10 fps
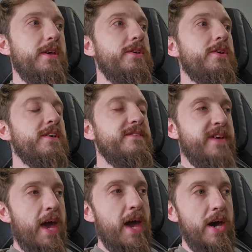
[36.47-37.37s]
You can
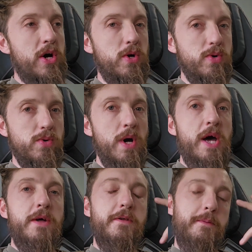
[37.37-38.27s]
tell
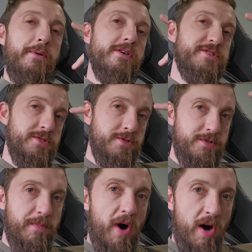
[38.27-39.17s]
that the person who's
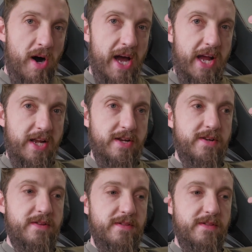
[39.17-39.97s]
behind